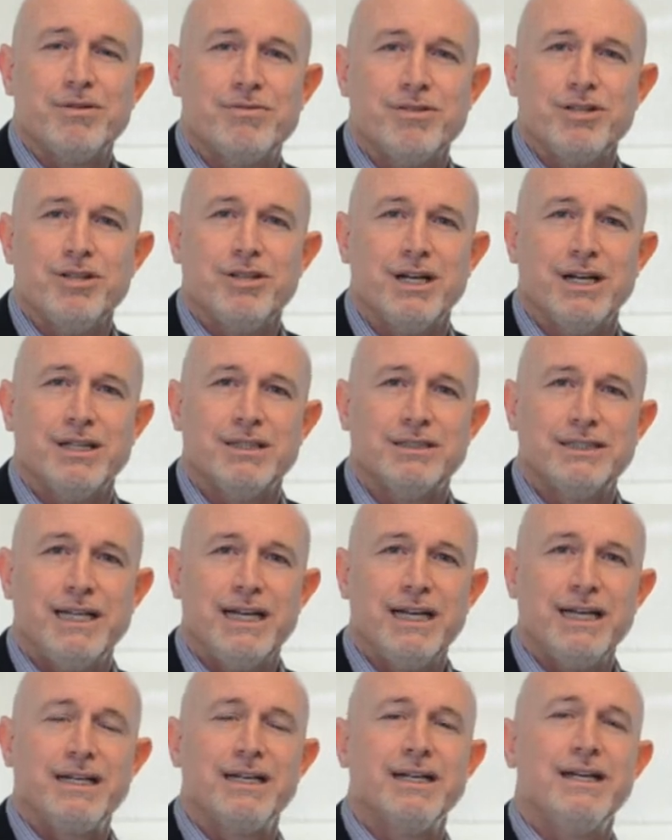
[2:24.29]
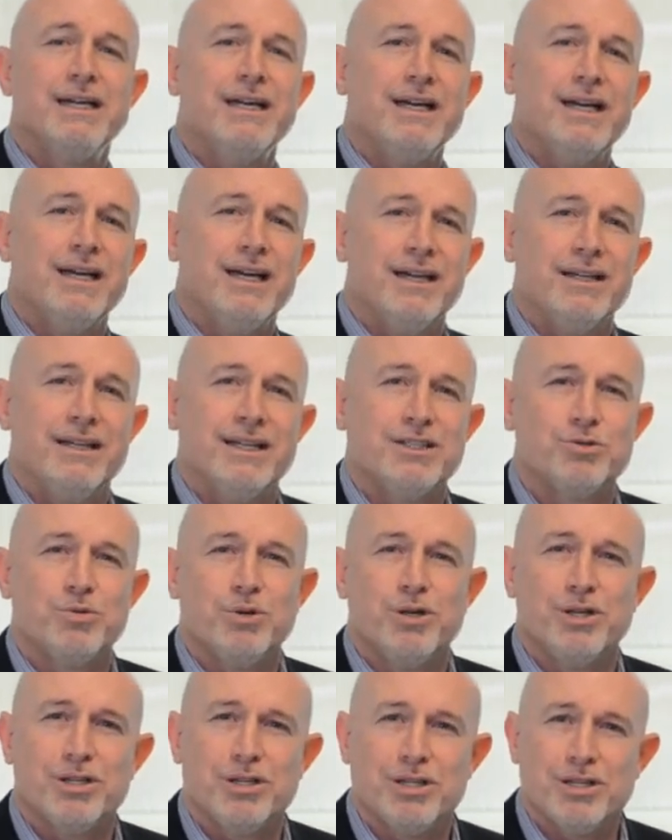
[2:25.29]
for you to undertake, and that's
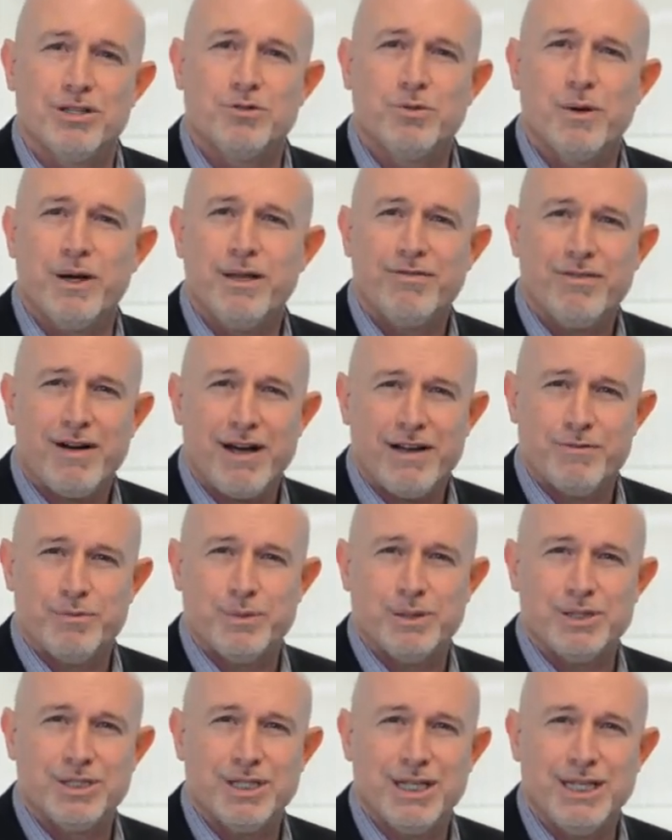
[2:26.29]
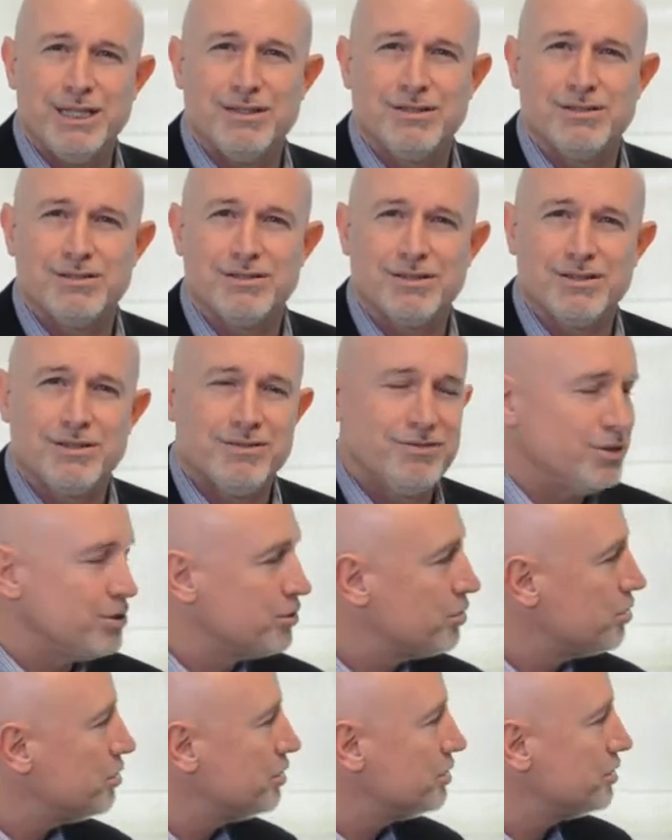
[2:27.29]
worth 25% of your
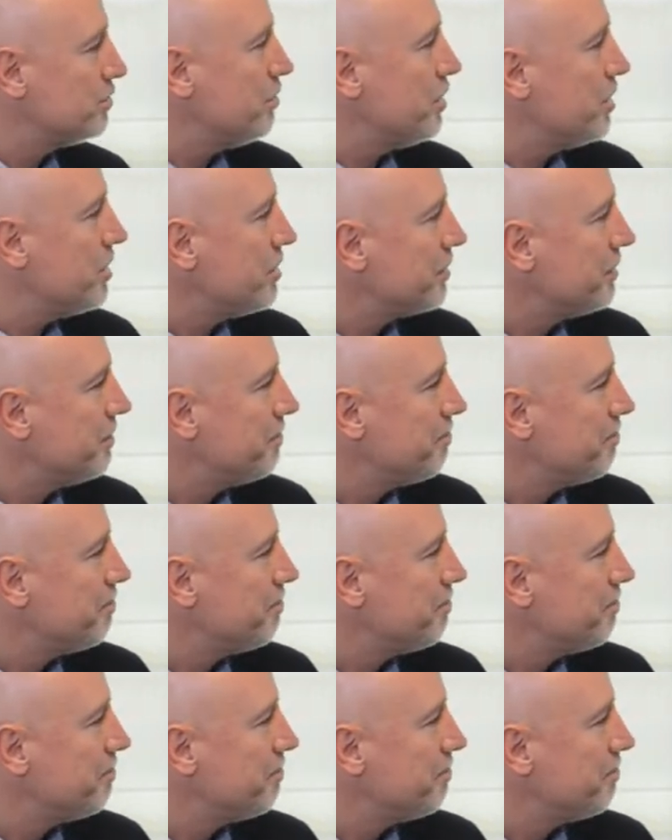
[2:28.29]
course mark.